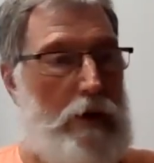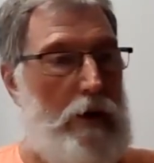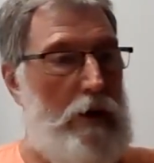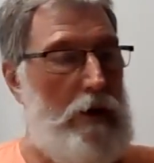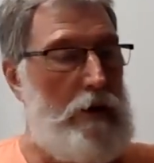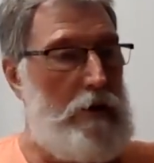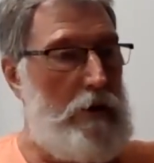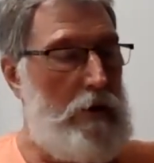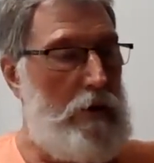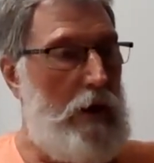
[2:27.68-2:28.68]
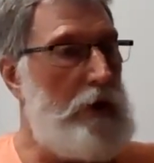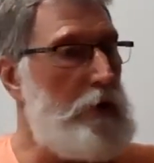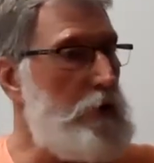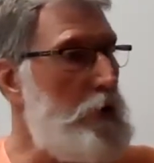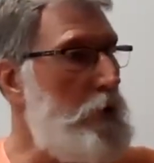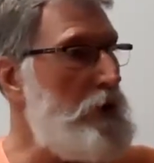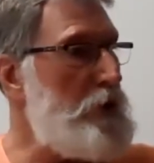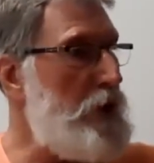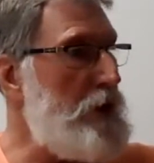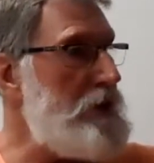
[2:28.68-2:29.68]
And I don't know what
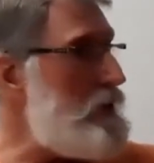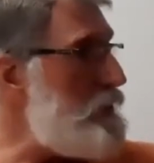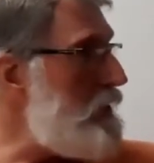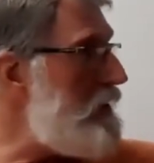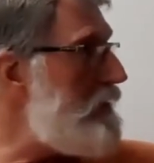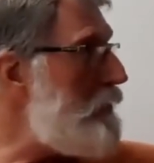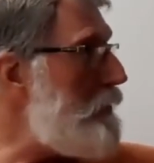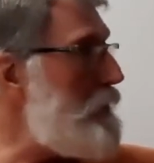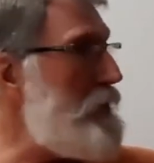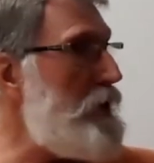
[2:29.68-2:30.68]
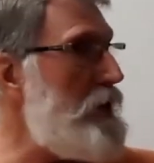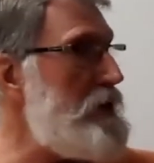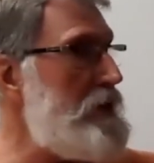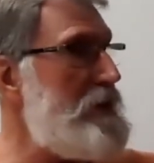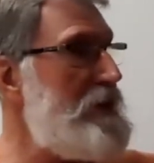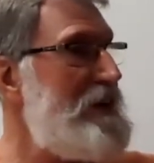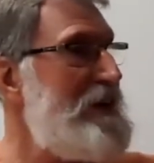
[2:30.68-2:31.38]
your answers were. What were your answers?